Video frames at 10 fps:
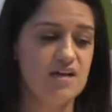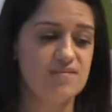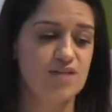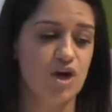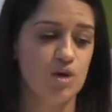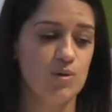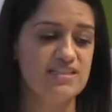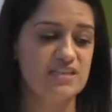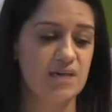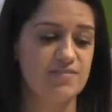So in
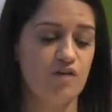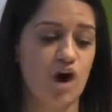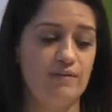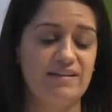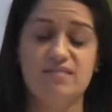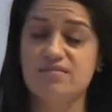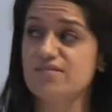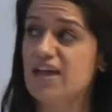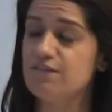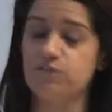terms of hiring, this is
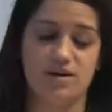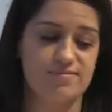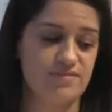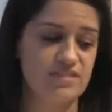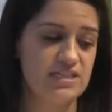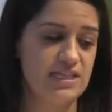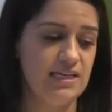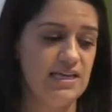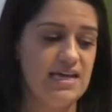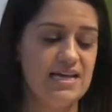for
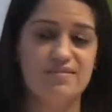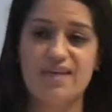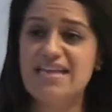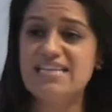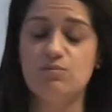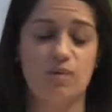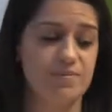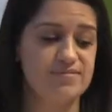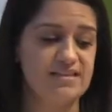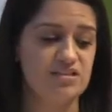FY17, is
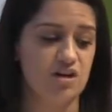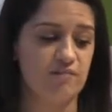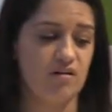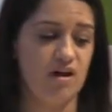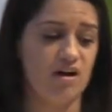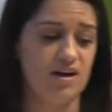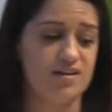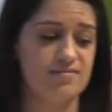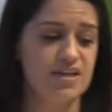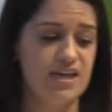81% direct
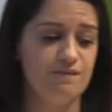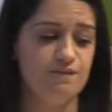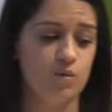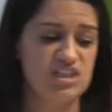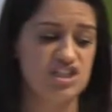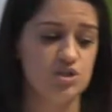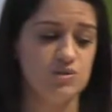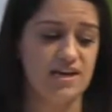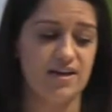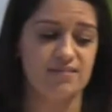hires in 42
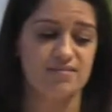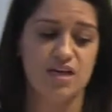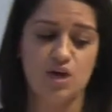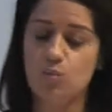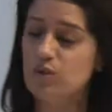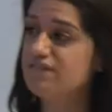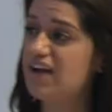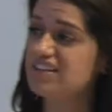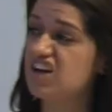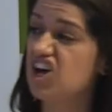days. We've
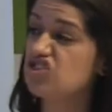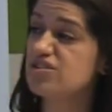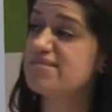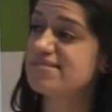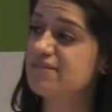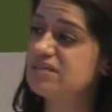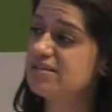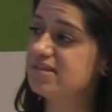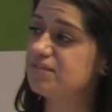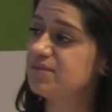had
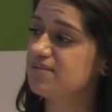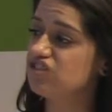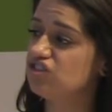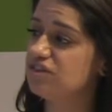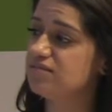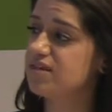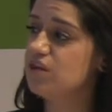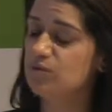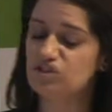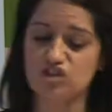176 positions
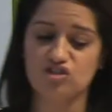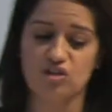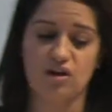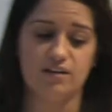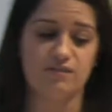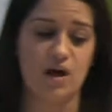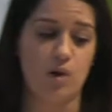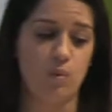with just shy of a